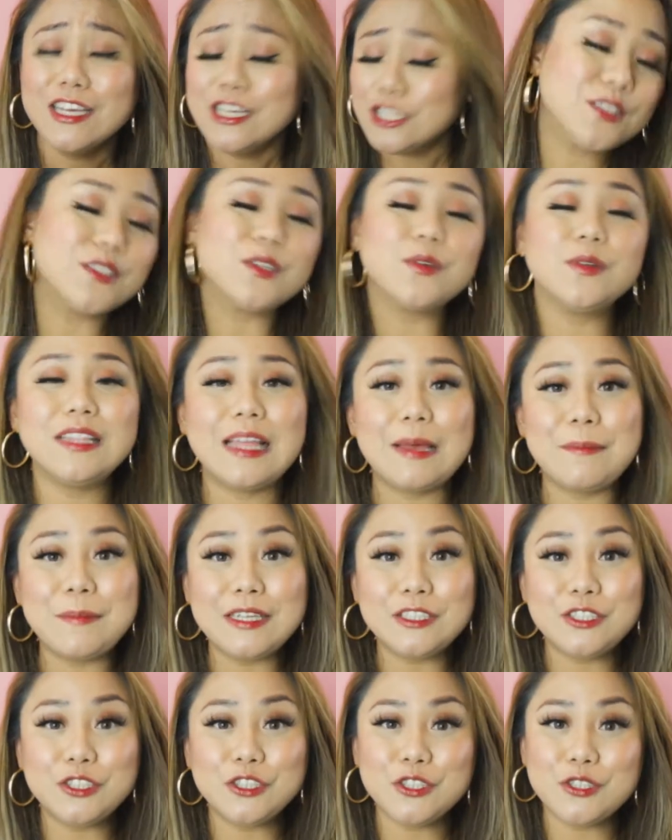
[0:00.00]
So let me
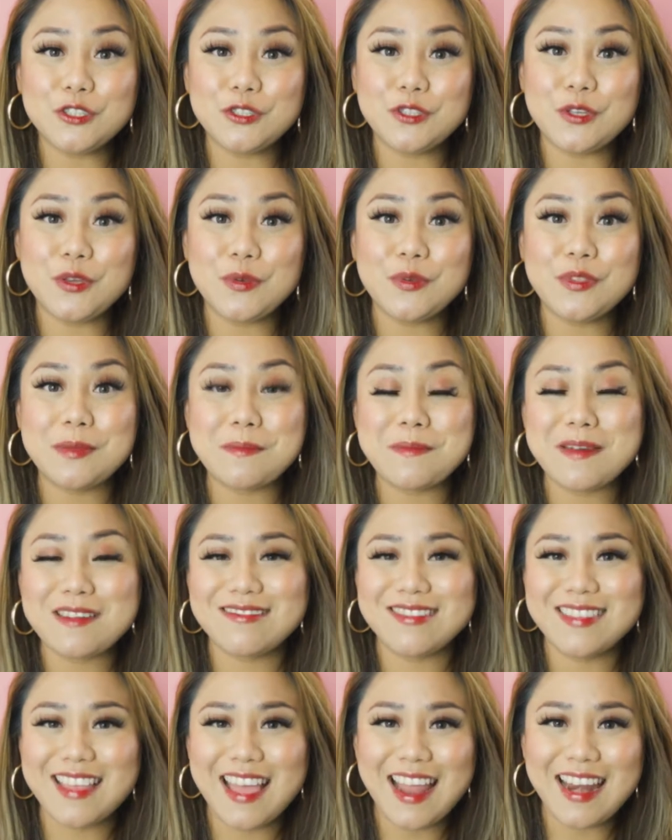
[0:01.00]
introduce to you the
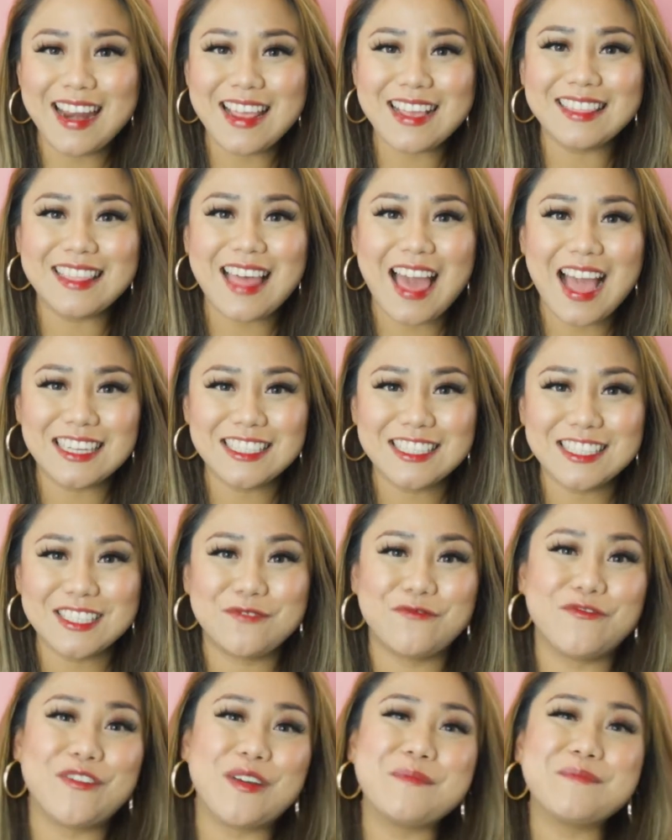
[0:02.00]
magnetic
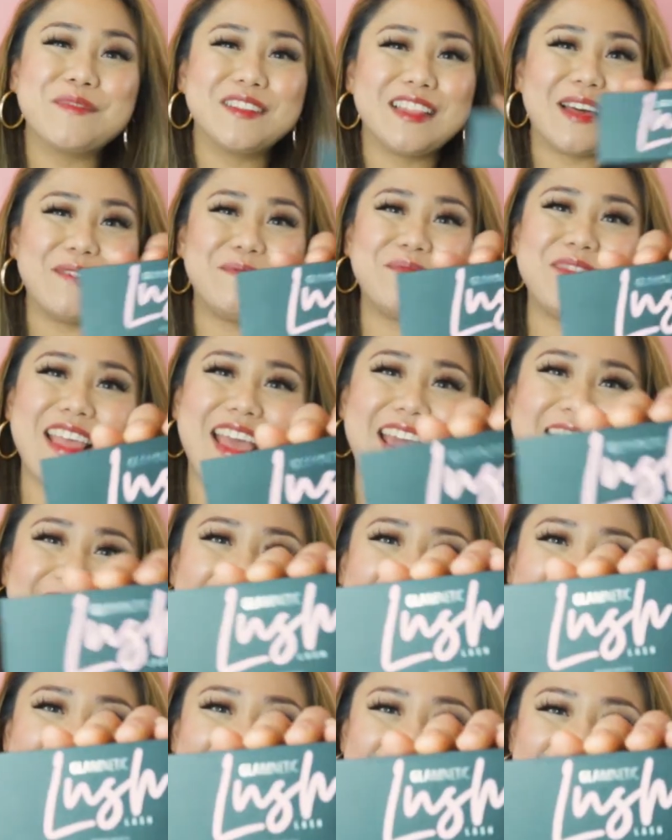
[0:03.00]
lashes from
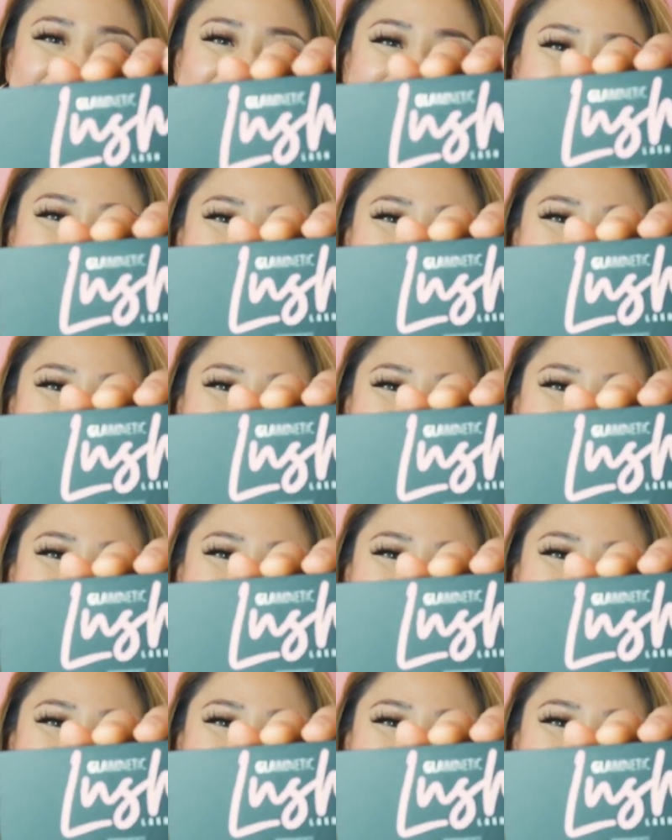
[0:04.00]
Glamnetic.